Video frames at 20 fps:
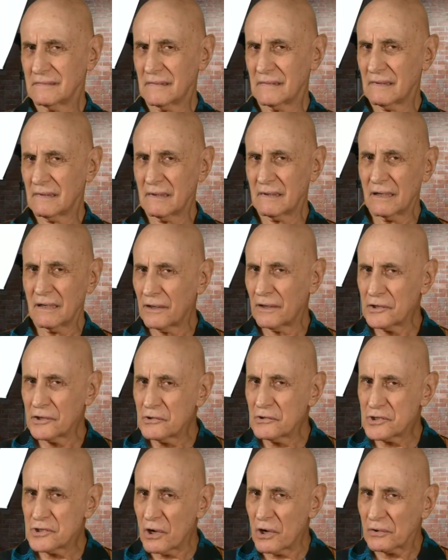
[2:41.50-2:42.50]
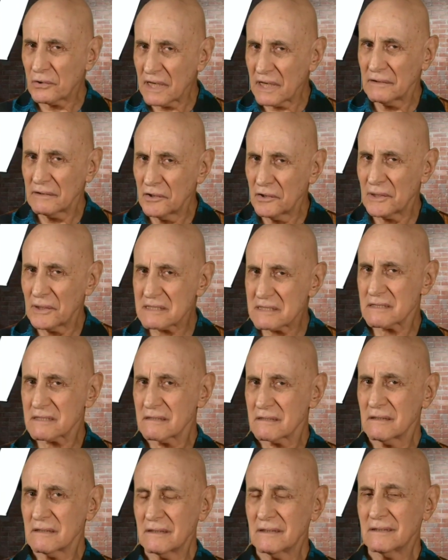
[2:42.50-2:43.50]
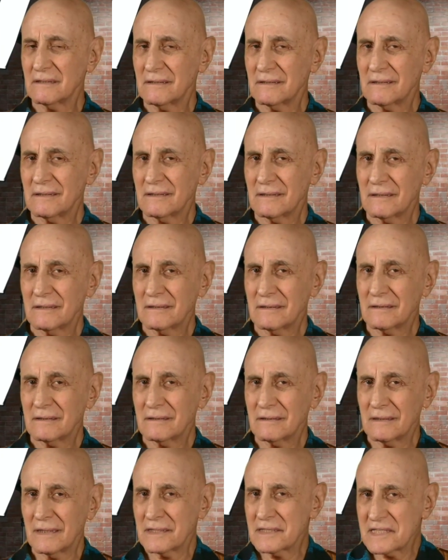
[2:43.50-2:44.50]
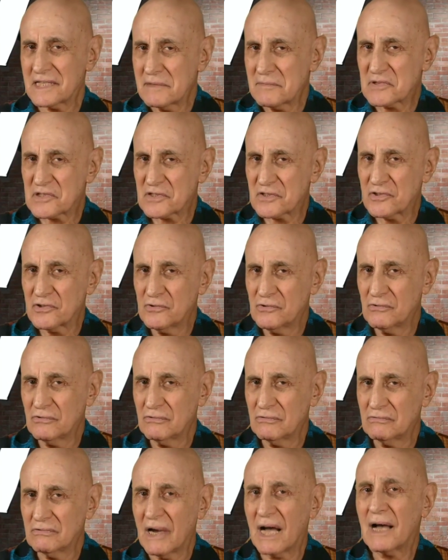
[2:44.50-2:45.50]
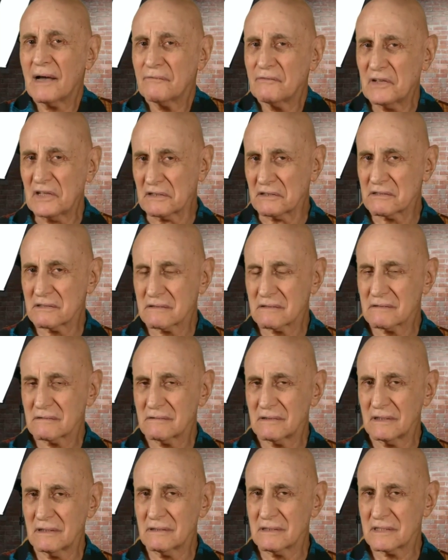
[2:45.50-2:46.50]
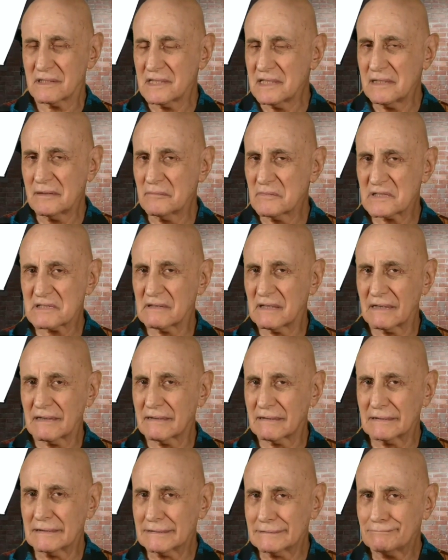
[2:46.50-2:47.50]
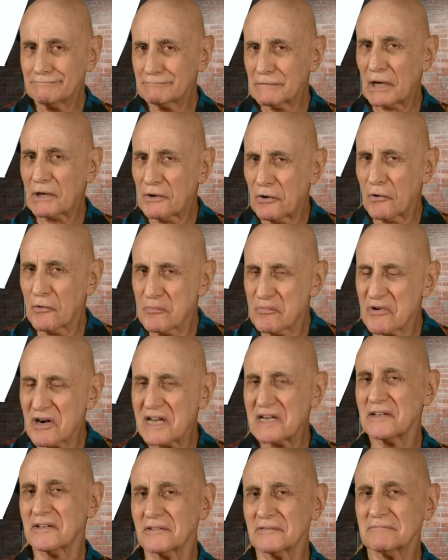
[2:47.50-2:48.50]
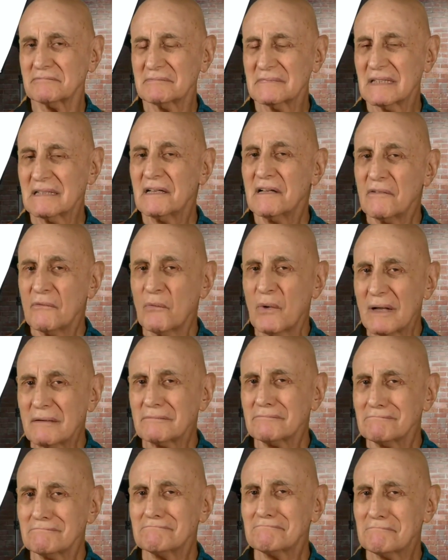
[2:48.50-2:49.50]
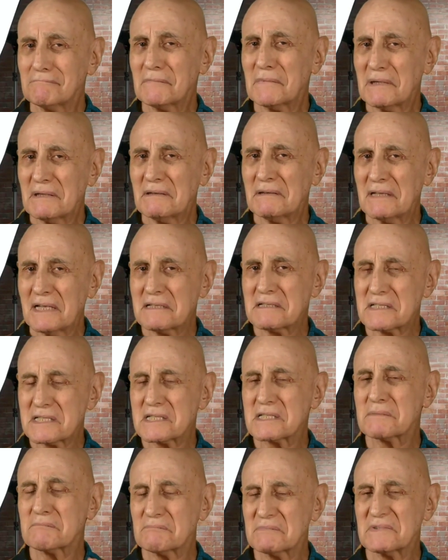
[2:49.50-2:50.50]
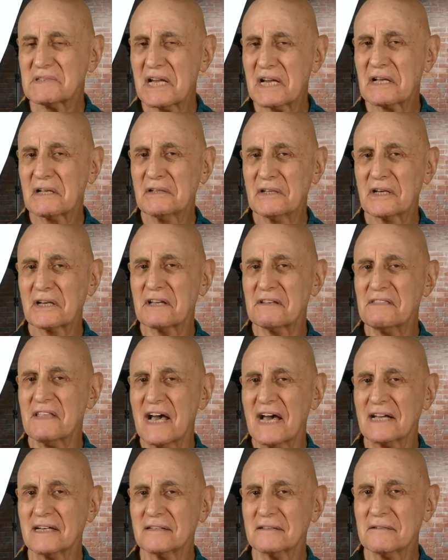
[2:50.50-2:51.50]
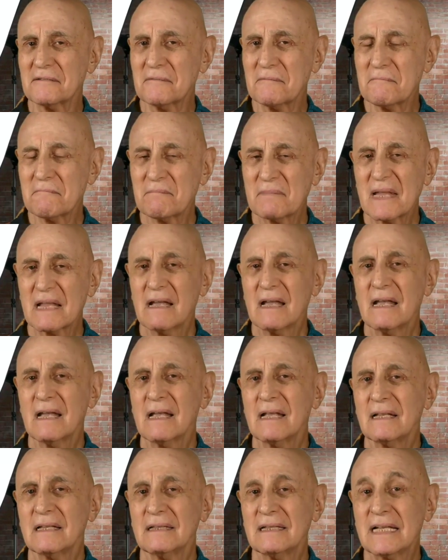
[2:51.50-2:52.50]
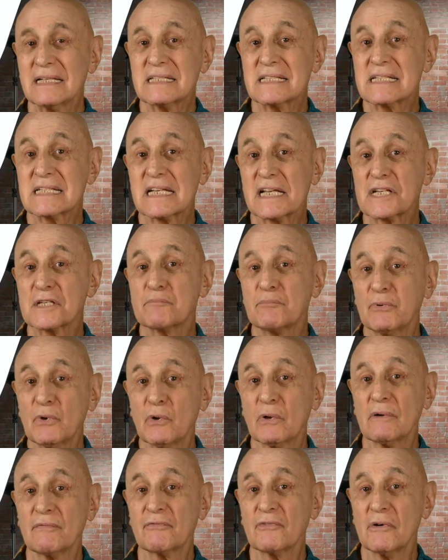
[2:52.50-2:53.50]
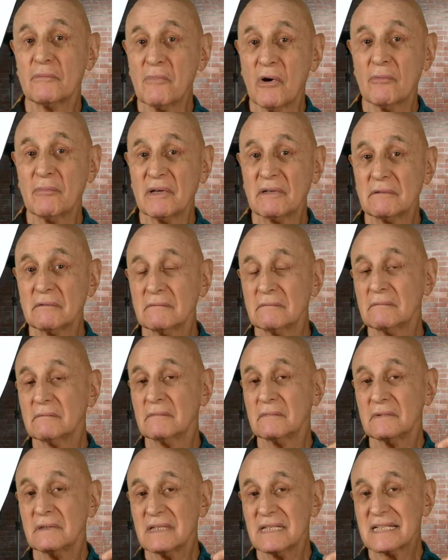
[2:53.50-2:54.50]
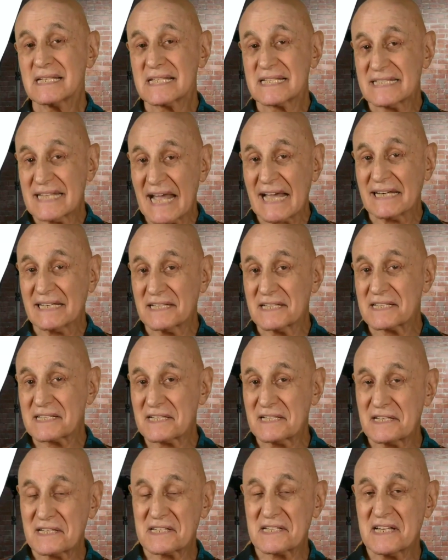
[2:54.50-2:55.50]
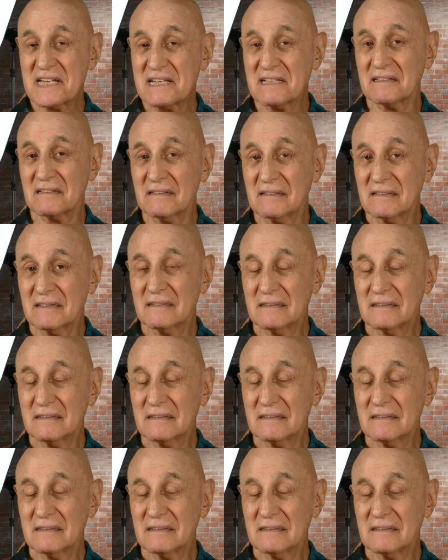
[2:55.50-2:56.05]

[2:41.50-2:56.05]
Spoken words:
Are you joking, Louis? It seems too obvious. It seems like a no-brainer. Well, let's take a look at that. Let's explore for a moment status in a scene.